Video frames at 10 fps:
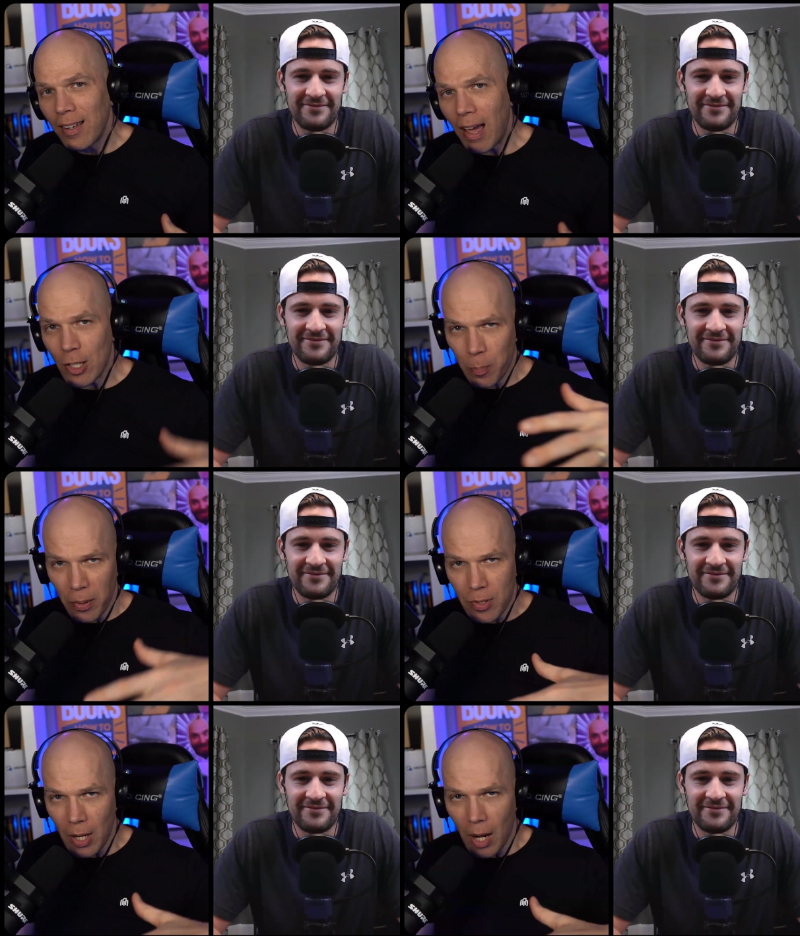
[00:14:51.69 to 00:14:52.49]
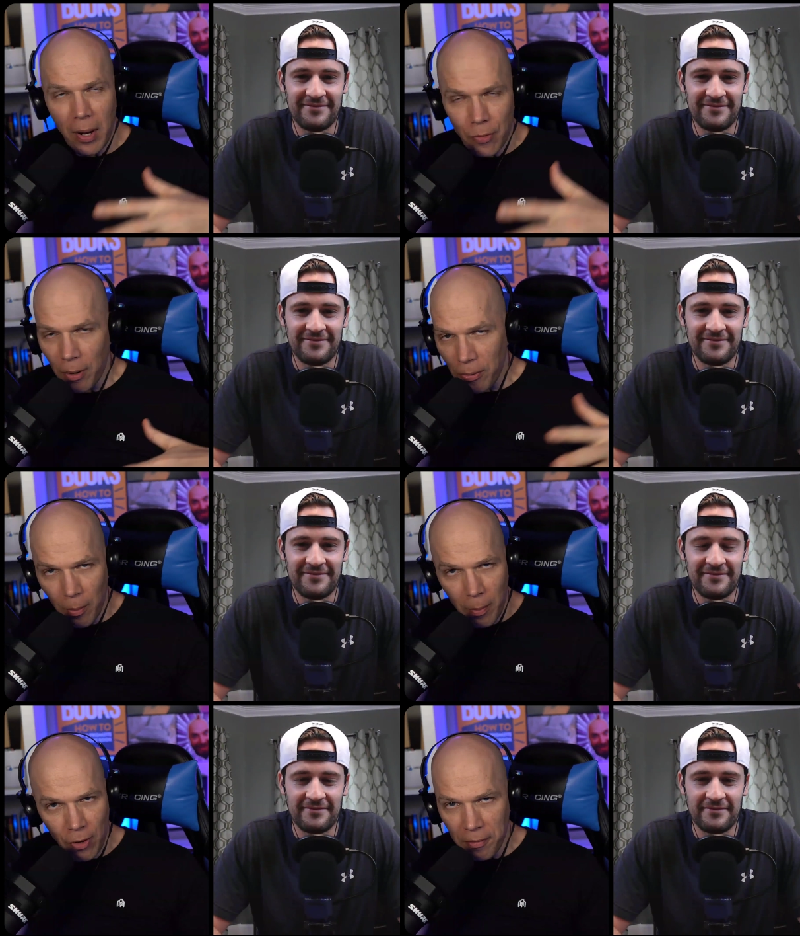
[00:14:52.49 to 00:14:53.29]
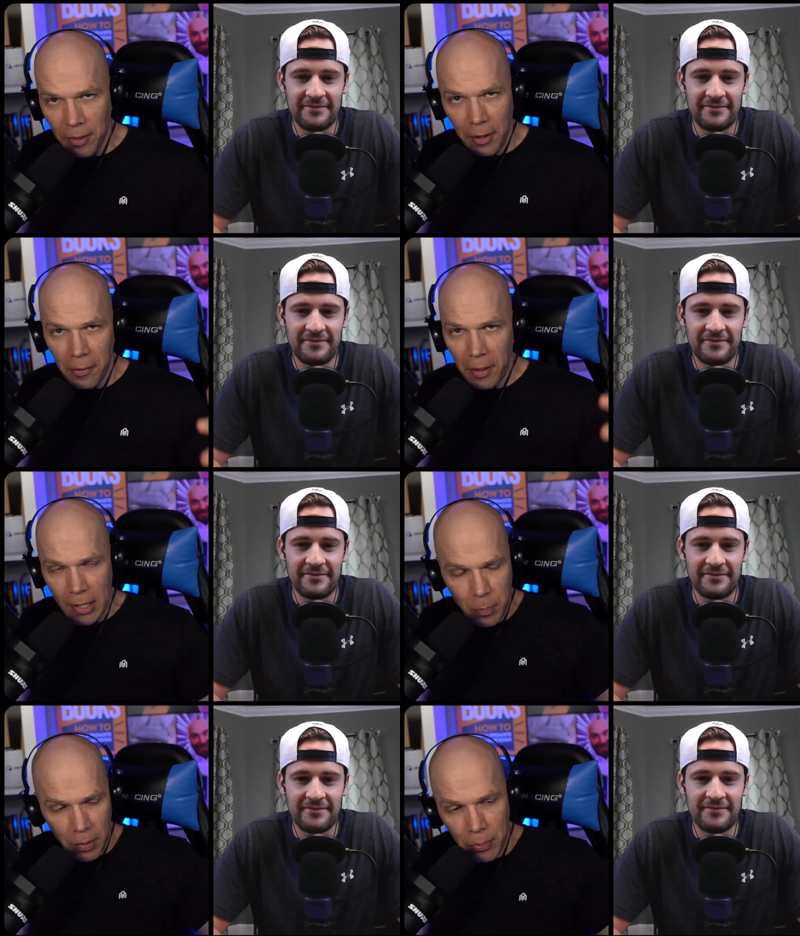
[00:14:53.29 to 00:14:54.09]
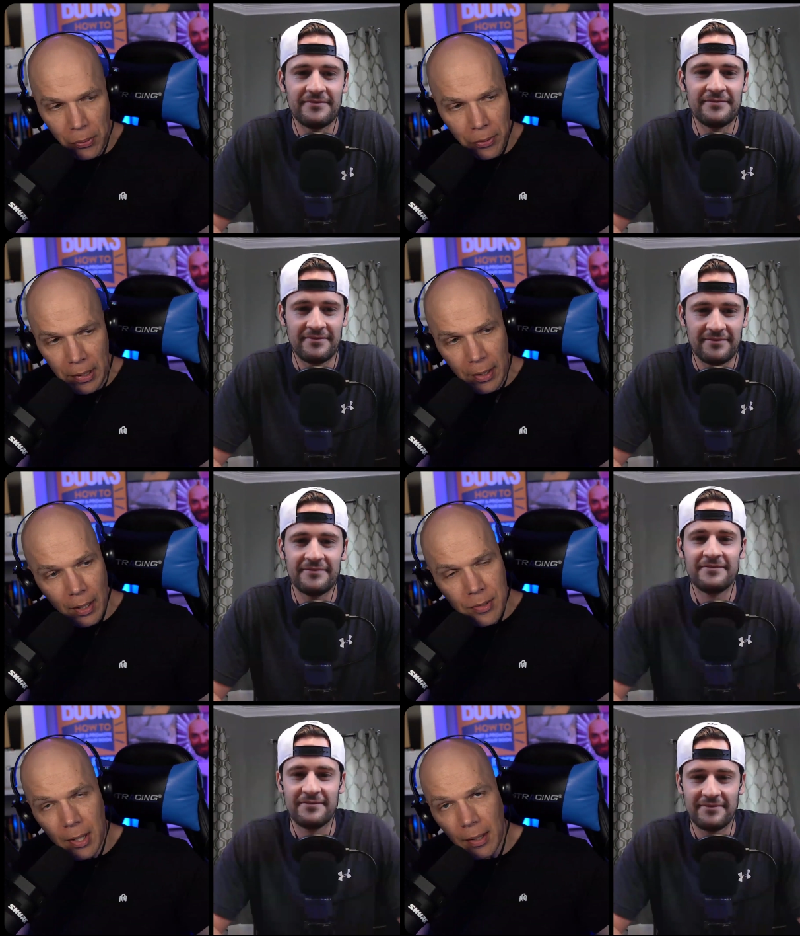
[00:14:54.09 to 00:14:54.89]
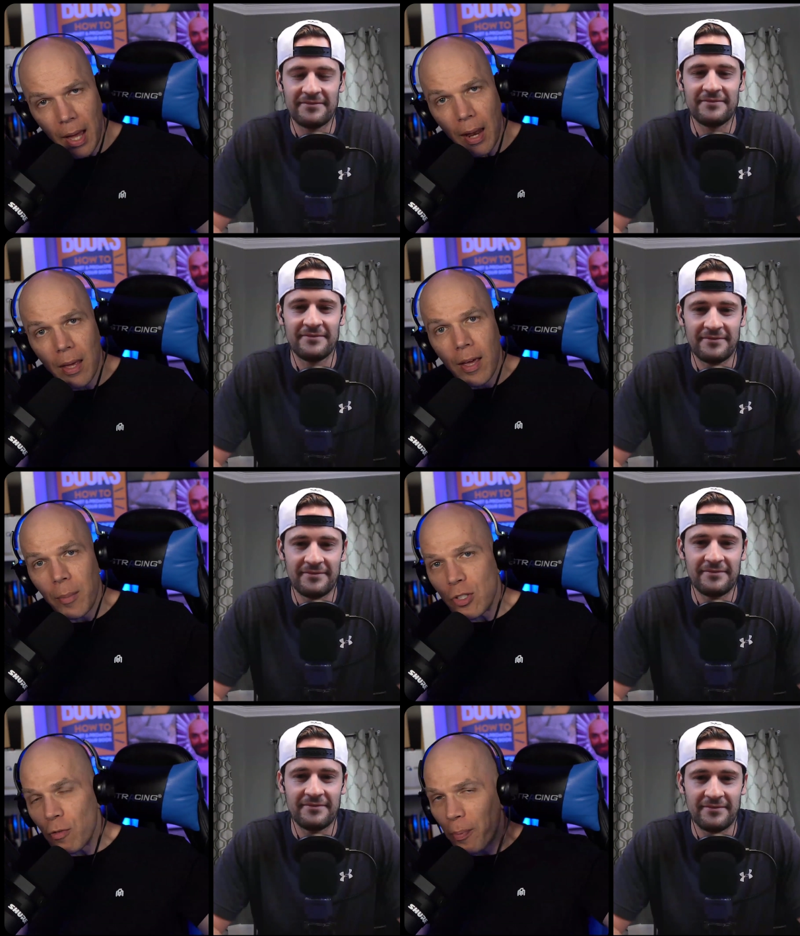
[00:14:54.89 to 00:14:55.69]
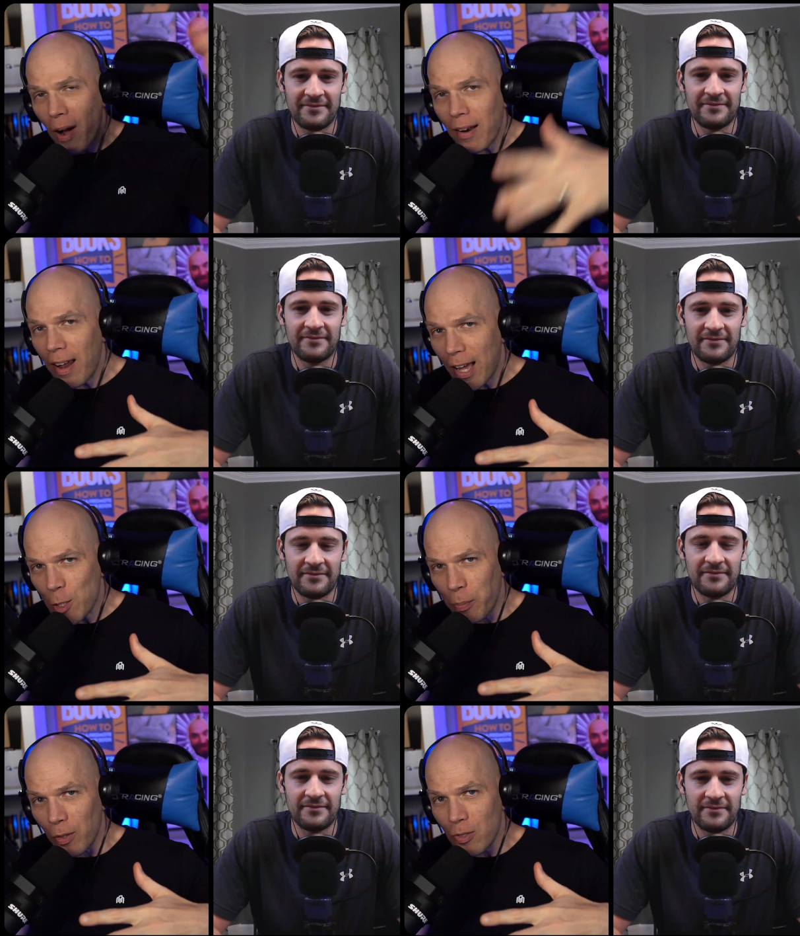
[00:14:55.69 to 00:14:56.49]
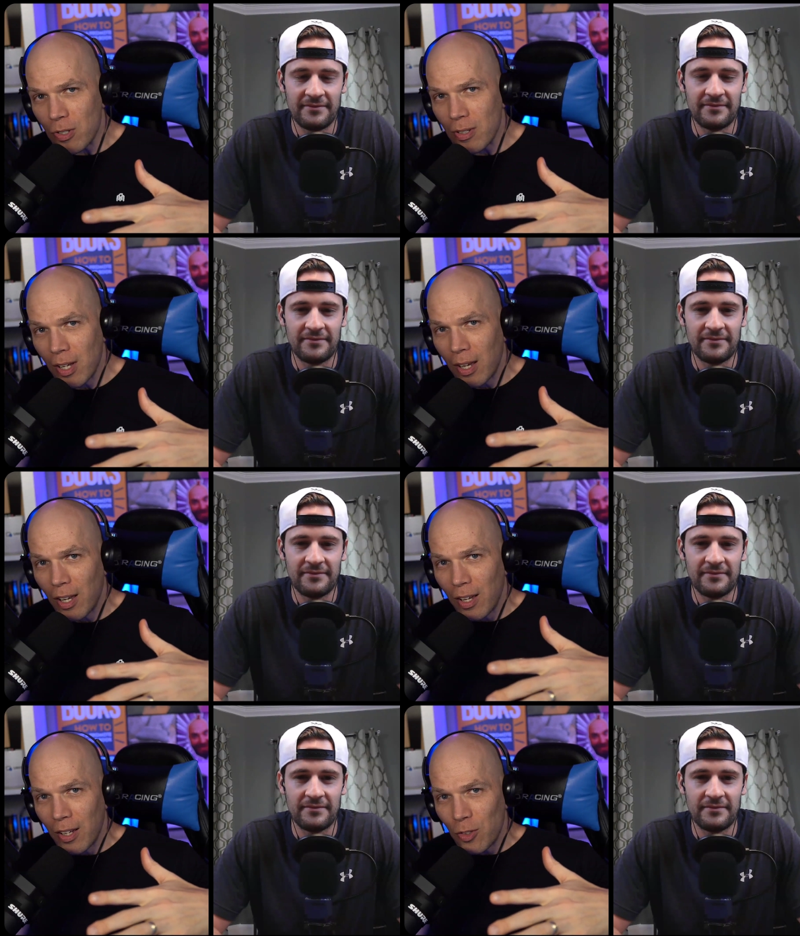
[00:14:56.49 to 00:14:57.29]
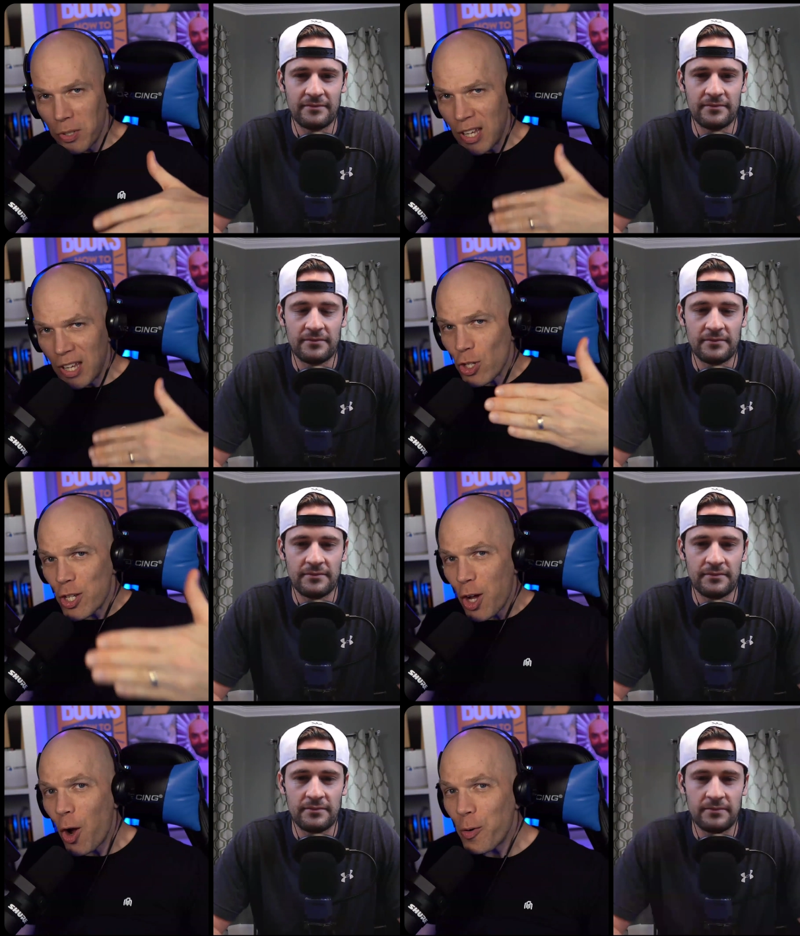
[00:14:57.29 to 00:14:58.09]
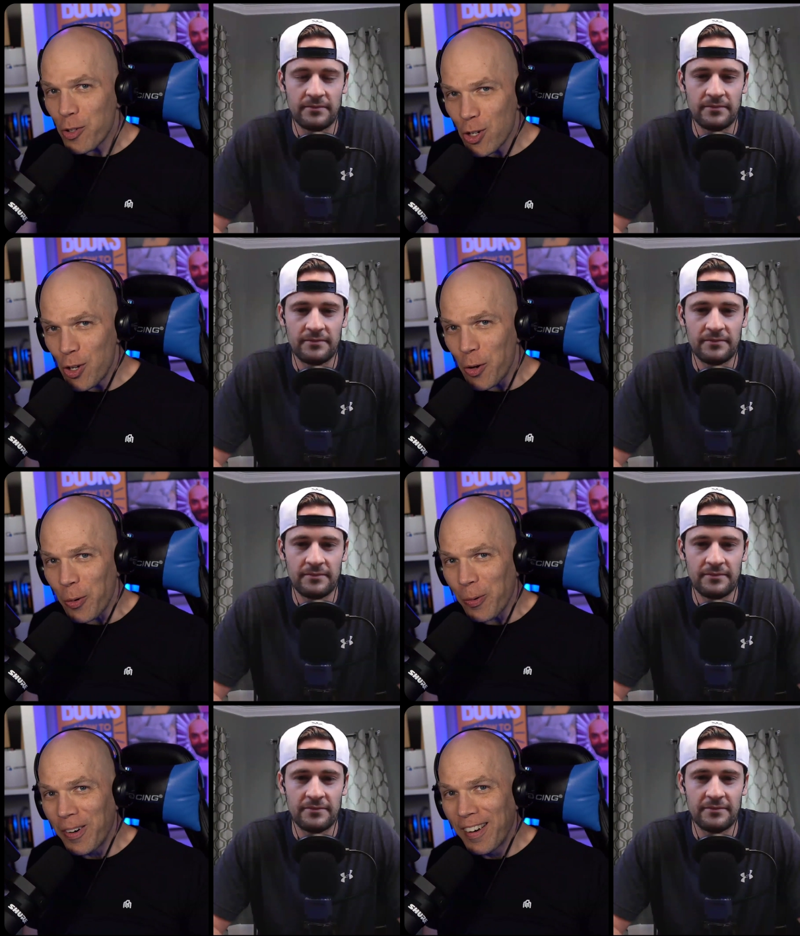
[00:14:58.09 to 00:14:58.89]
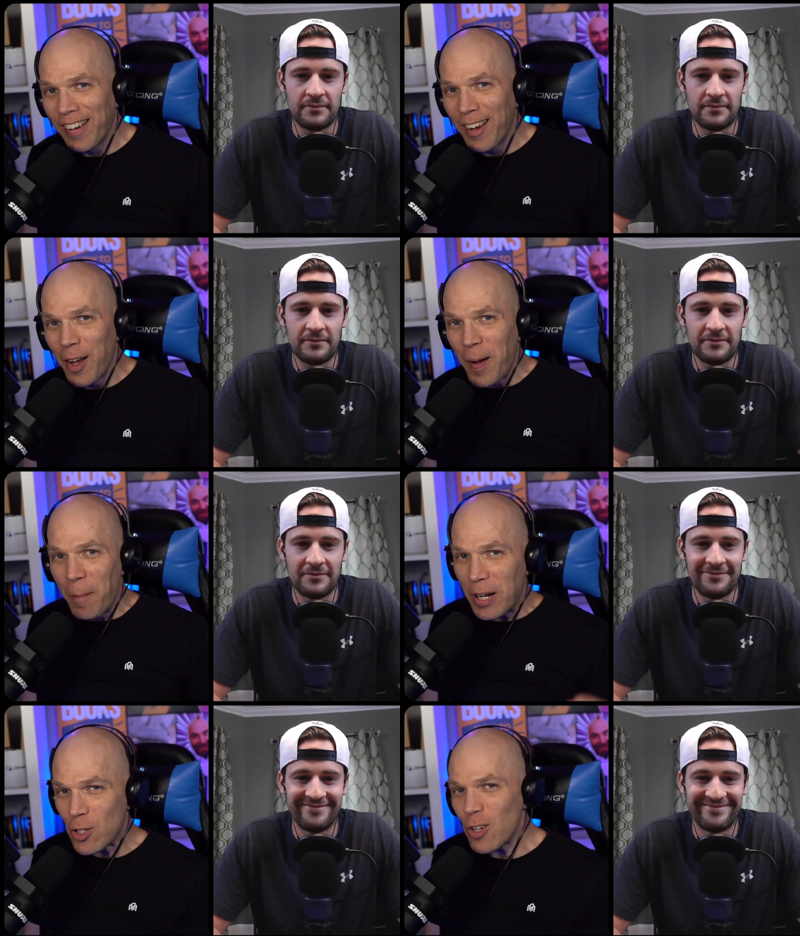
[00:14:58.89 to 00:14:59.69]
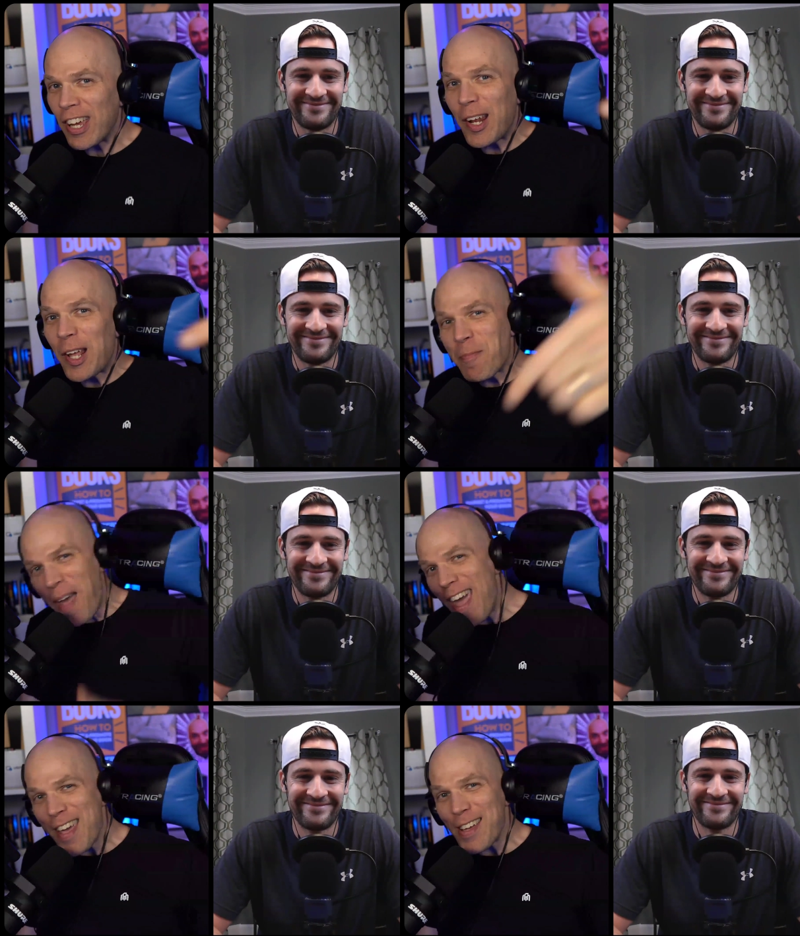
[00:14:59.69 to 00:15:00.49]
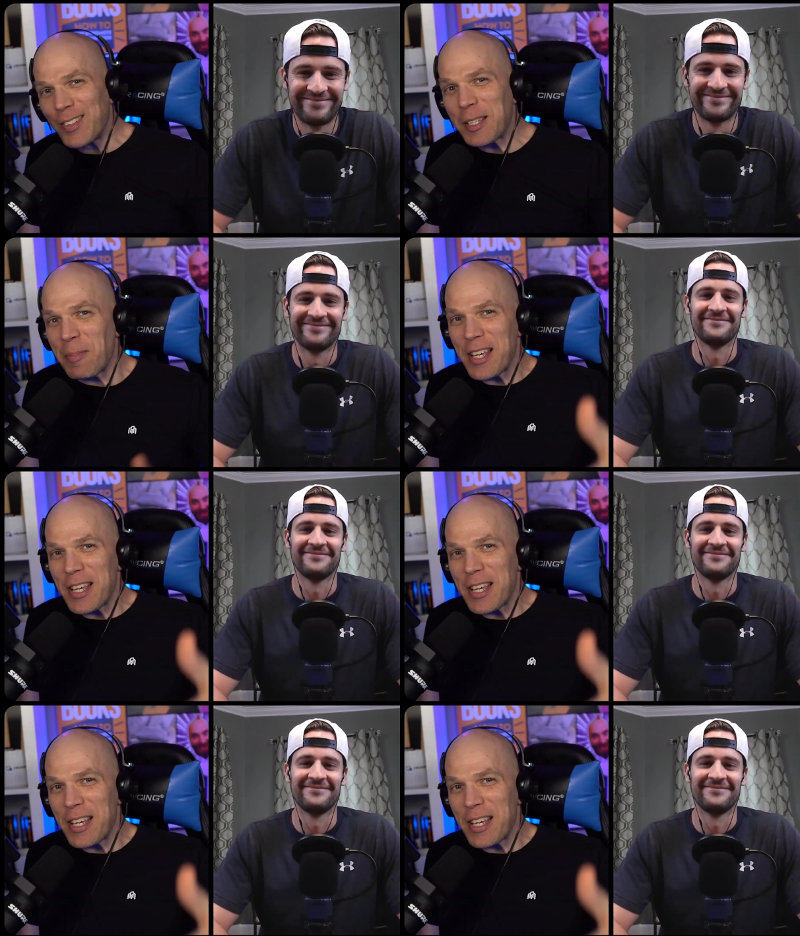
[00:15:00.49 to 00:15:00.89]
Speaker 1: experts, and I'm not trying to throw myself into the whole expert pool or anything else like that, but you've brought in experts to essentially coach you, but you're getting paid to be